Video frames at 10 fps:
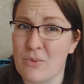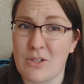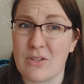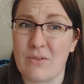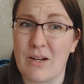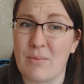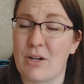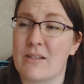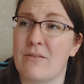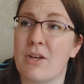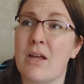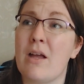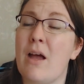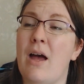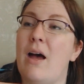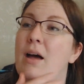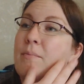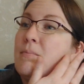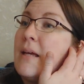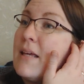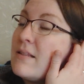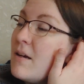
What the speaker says: which is really impressive. Making